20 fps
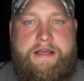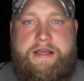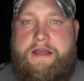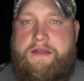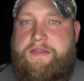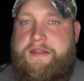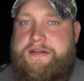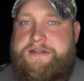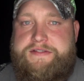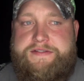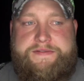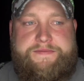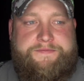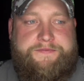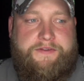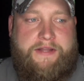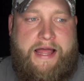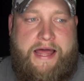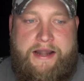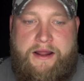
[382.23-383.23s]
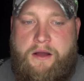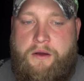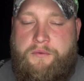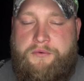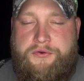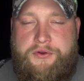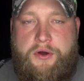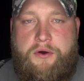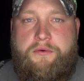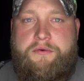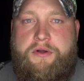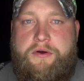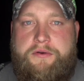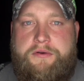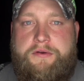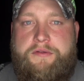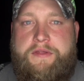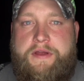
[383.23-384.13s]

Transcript: and they just flat out don't know you're